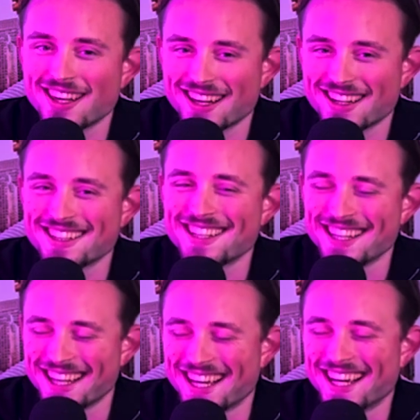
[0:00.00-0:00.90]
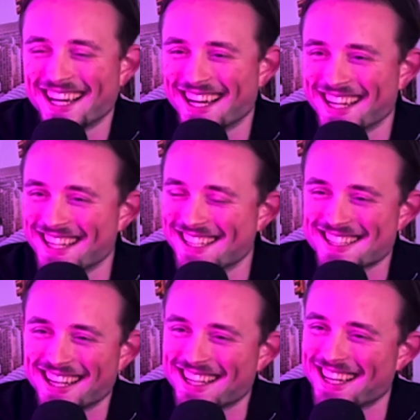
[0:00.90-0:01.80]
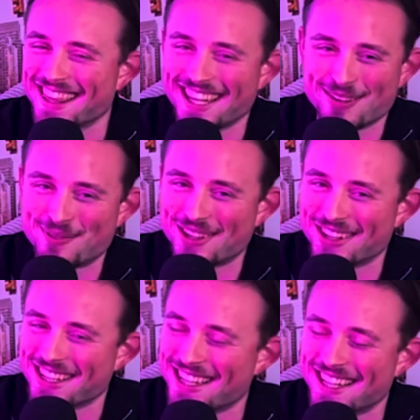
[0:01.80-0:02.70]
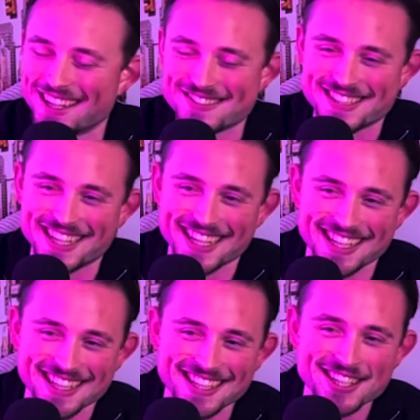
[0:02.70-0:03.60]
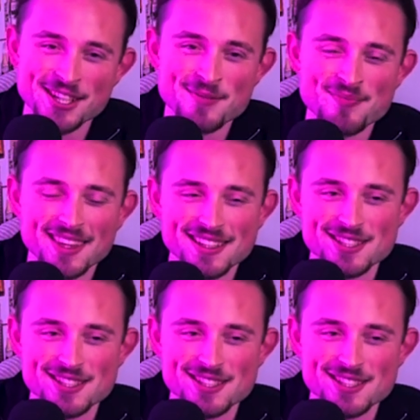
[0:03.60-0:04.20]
Yeah. He's like in there, bro. He loves that.